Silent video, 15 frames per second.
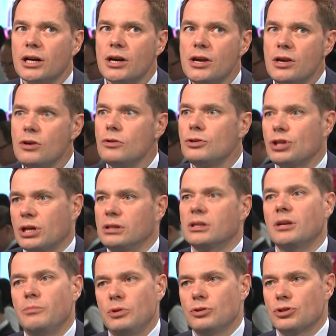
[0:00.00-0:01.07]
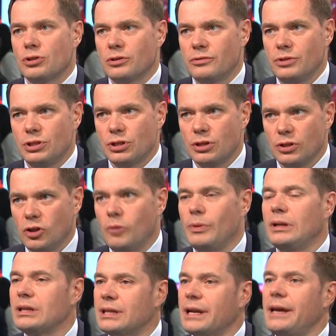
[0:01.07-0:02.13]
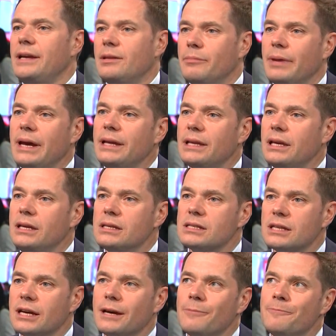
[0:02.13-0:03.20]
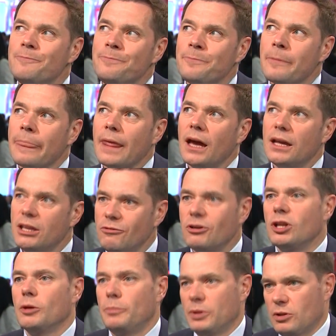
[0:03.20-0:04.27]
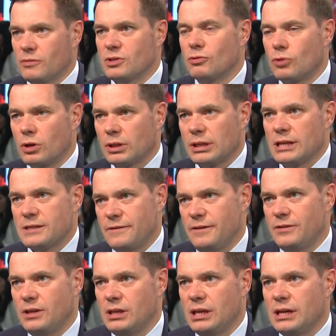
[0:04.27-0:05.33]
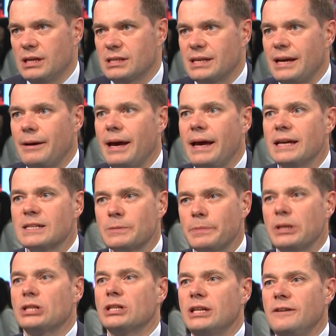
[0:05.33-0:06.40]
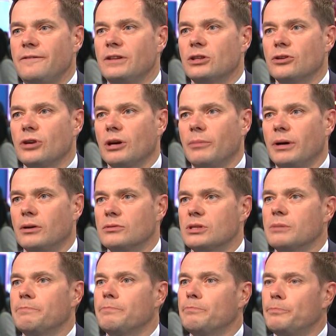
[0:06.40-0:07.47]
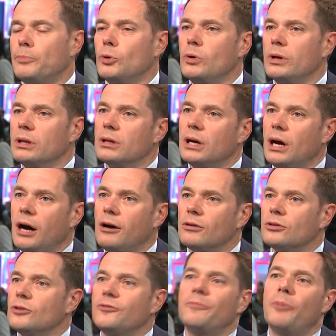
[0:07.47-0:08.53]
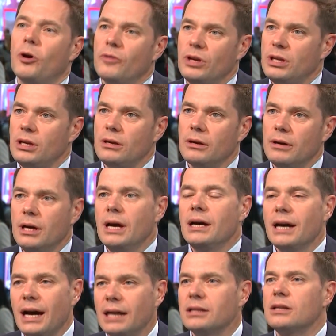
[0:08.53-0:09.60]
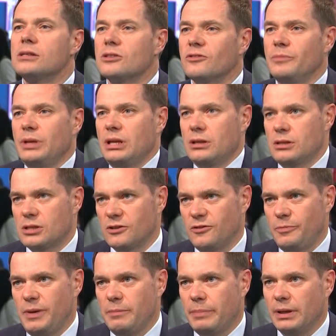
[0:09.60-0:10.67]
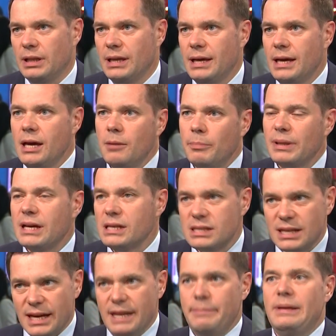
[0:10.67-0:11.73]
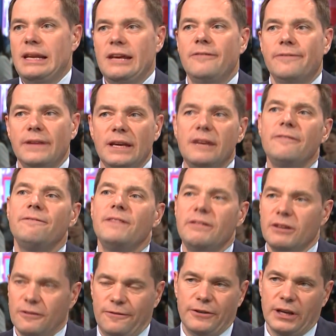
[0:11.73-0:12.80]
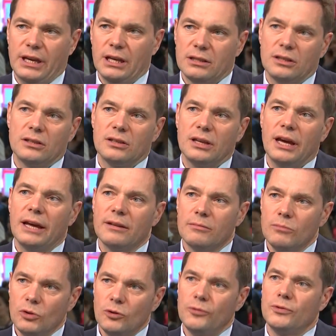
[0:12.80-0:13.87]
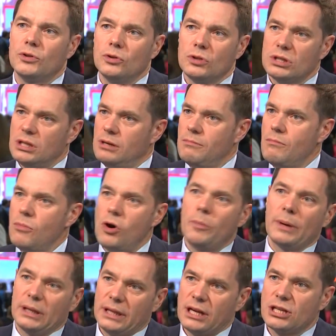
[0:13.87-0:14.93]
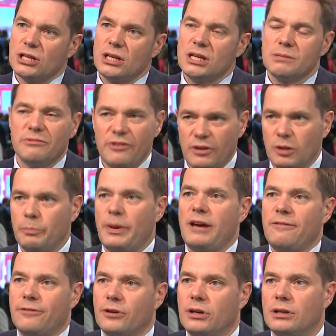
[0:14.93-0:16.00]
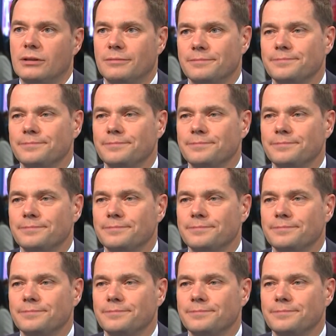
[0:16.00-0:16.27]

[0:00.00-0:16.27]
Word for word: huge contribution which global trade made in the a development of the world last 15 years, especially if you talk about the pouring out of poverty hundreds of millions of people. Plus, I believe if we will forget it and move to the more protectionism, we will pay for it.